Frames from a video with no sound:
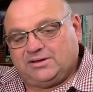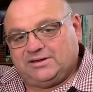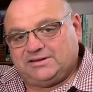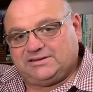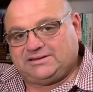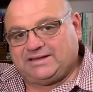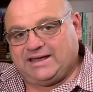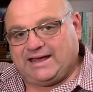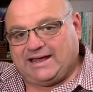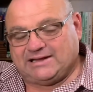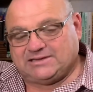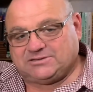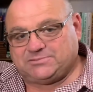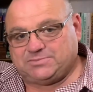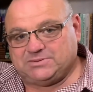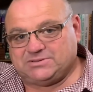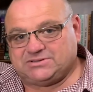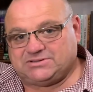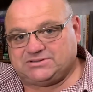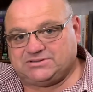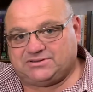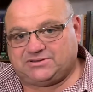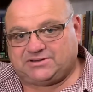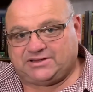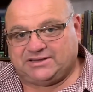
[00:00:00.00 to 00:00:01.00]

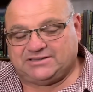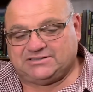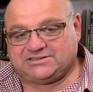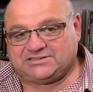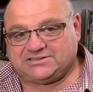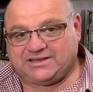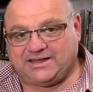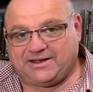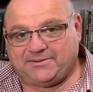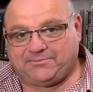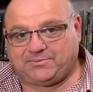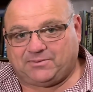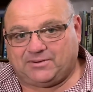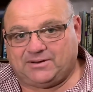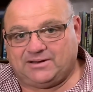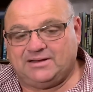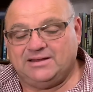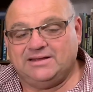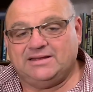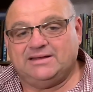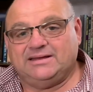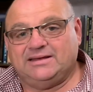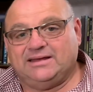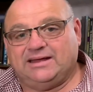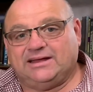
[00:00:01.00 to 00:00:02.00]
attachments and things separate
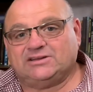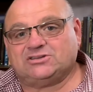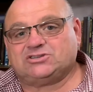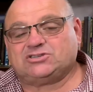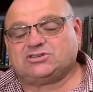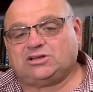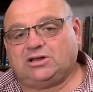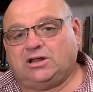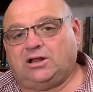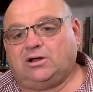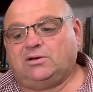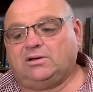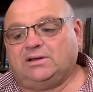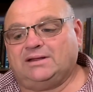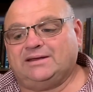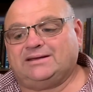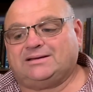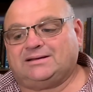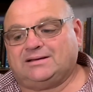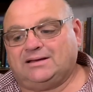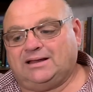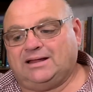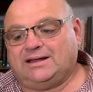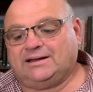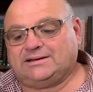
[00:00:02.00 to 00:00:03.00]
and slowly
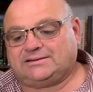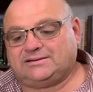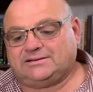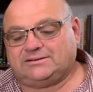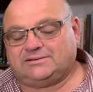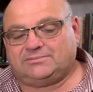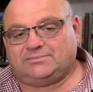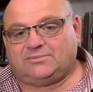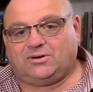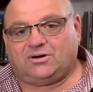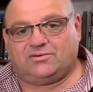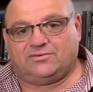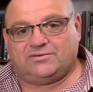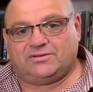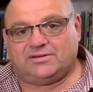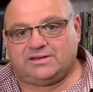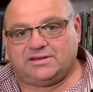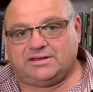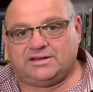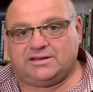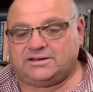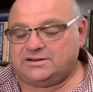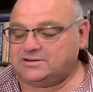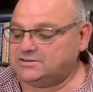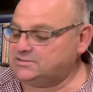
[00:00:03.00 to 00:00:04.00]
collected them over the
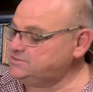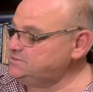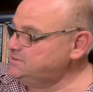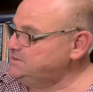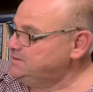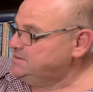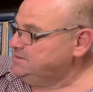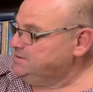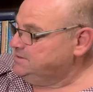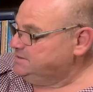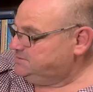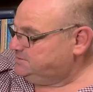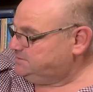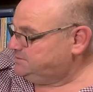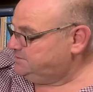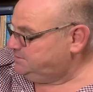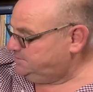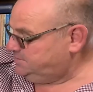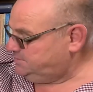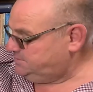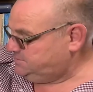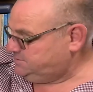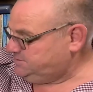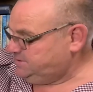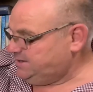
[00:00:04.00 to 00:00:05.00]
years
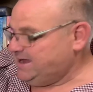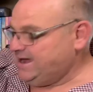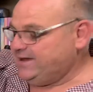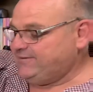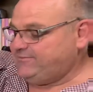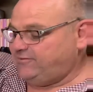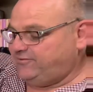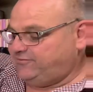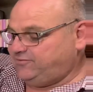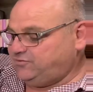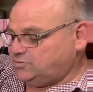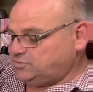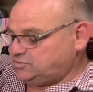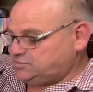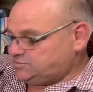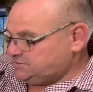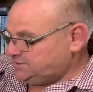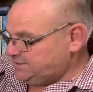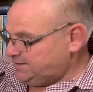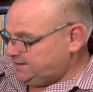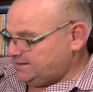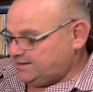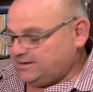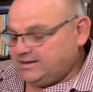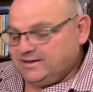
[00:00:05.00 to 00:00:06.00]
to have a full
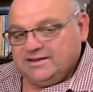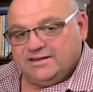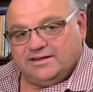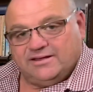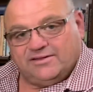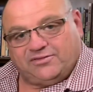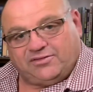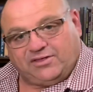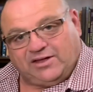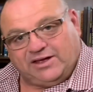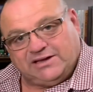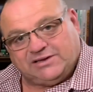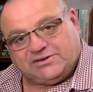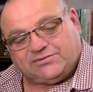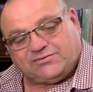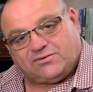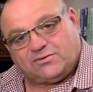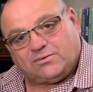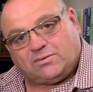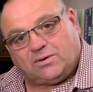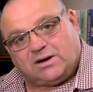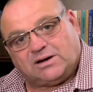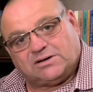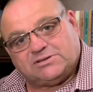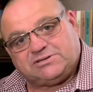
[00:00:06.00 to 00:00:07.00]
set. Thanks
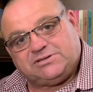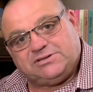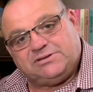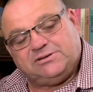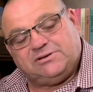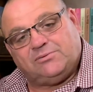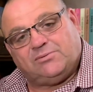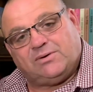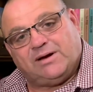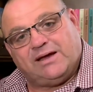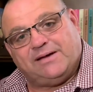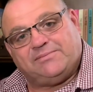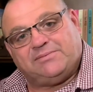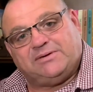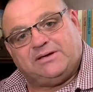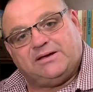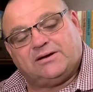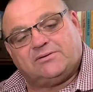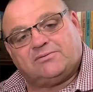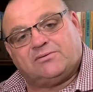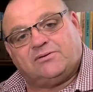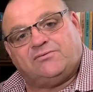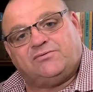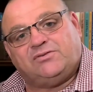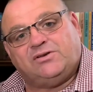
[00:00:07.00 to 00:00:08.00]
for watching the Web
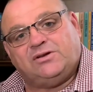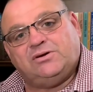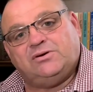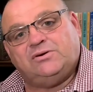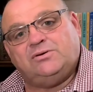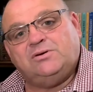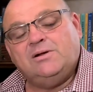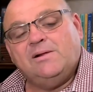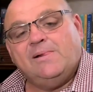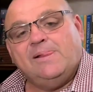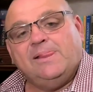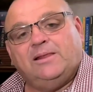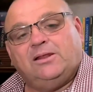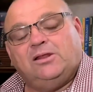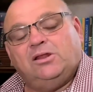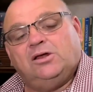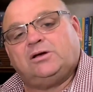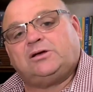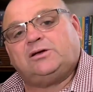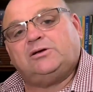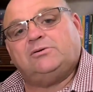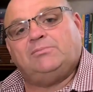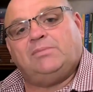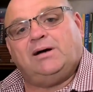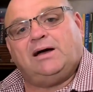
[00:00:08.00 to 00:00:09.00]
Gear Review.
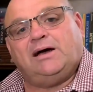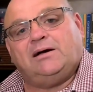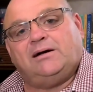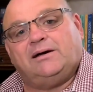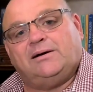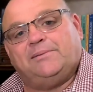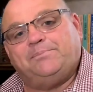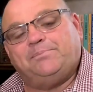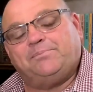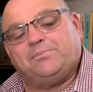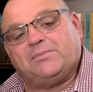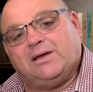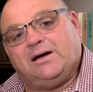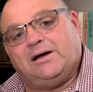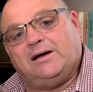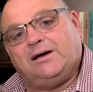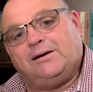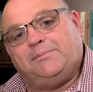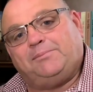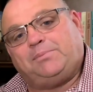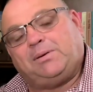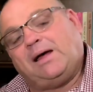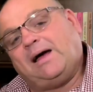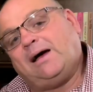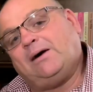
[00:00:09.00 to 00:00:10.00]
Look at my
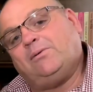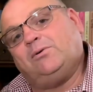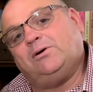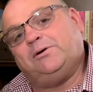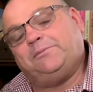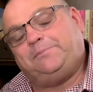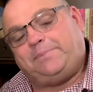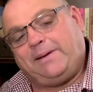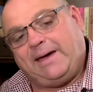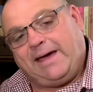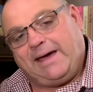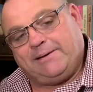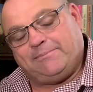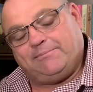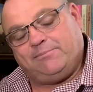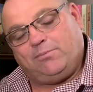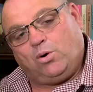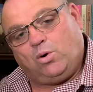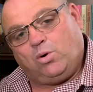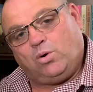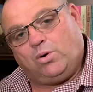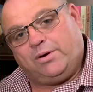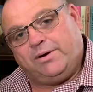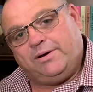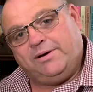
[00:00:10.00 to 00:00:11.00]
plywood
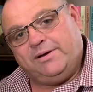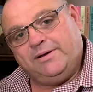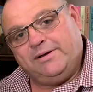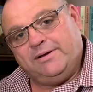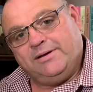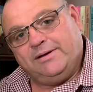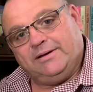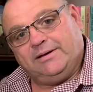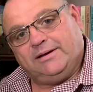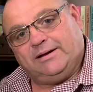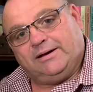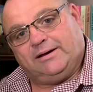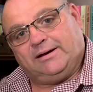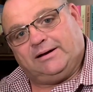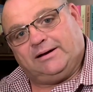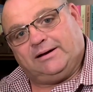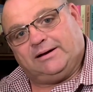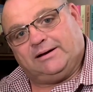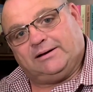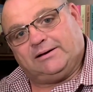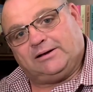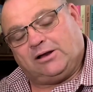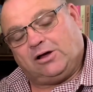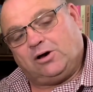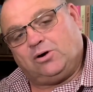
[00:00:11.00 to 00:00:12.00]
packboard
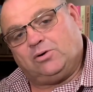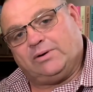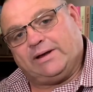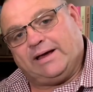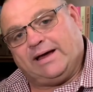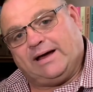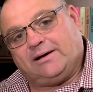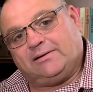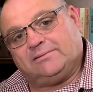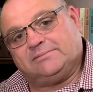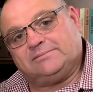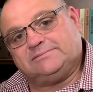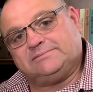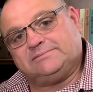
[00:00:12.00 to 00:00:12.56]
loadout